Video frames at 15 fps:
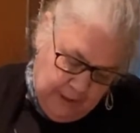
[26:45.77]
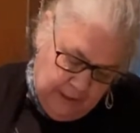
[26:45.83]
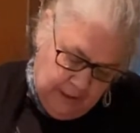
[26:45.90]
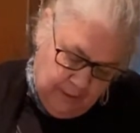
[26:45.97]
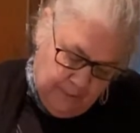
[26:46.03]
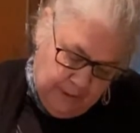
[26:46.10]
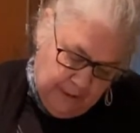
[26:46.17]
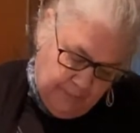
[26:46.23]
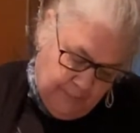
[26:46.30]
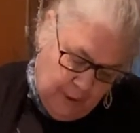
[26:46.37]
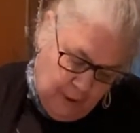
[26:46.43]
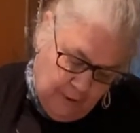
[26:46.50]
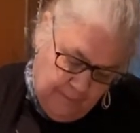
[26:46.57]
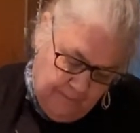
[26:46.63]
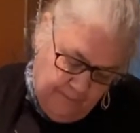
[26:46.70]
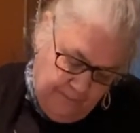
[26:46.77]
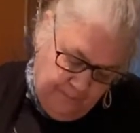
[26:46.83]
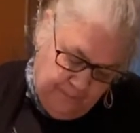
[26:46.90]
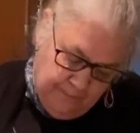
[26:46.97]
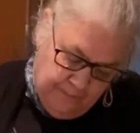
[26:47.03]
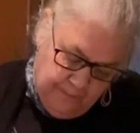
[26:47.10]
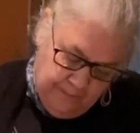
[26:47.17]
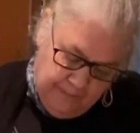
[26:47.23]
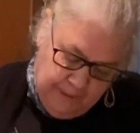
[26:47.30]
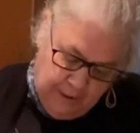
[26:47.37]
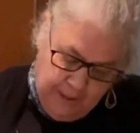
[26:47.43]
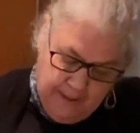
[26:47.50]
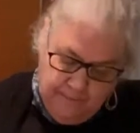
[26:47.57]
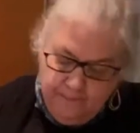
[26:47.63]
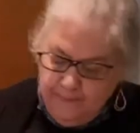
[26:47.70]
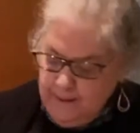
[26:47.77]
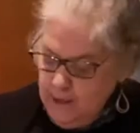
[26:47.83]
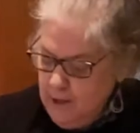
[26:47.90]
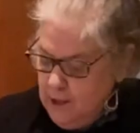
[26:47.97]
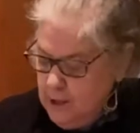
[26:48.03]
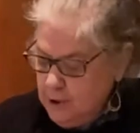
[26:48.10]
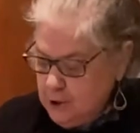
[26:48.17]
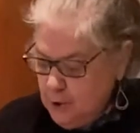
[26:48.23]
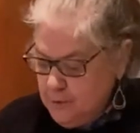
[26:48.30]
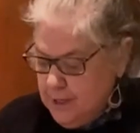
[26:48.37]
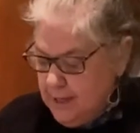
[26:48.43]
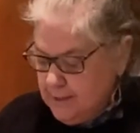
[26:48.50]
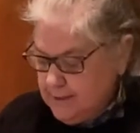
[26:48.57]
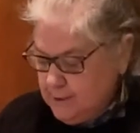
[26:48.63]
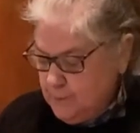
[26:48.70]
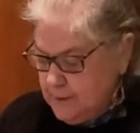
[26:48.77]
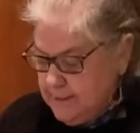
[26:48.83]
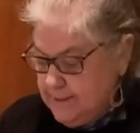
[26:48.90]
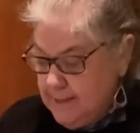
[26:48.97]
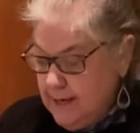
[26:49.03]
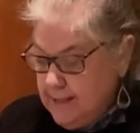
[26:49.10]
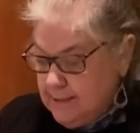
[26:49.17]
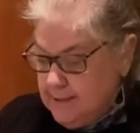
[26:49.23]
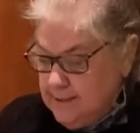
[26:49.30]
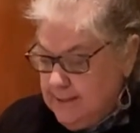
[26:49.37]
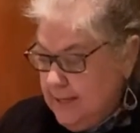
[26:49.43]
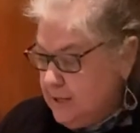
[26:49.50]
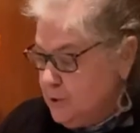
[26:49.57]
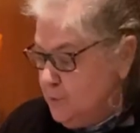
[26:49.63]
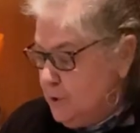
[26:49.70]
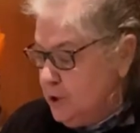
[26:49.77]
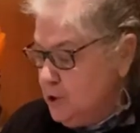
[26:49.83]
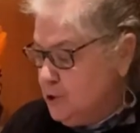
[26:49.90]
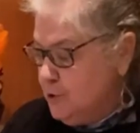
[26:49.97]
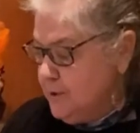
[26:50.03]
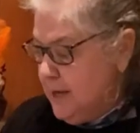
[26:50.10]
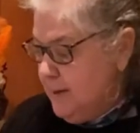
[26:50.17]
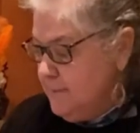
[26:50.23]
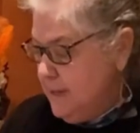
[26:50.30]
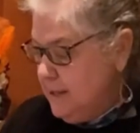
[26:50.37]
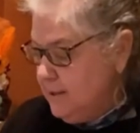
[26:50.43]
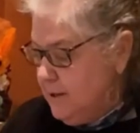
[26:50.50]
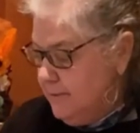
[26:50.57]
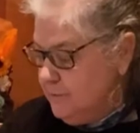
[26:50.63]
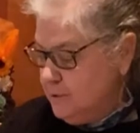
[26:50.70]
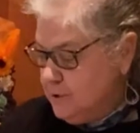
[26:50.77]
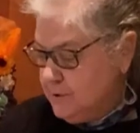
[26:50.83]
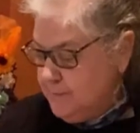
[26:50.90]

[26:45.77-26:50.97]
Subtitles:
a little bit of parm. Okay, so next, what's next? Next we're going to do that meat lovers